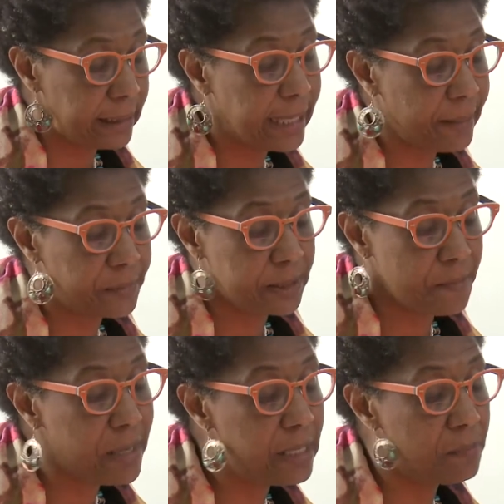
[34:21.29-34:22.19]
are kept at a
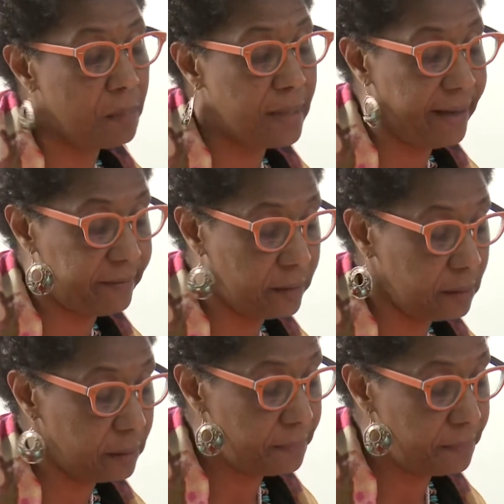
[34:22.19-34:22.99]
minimum level.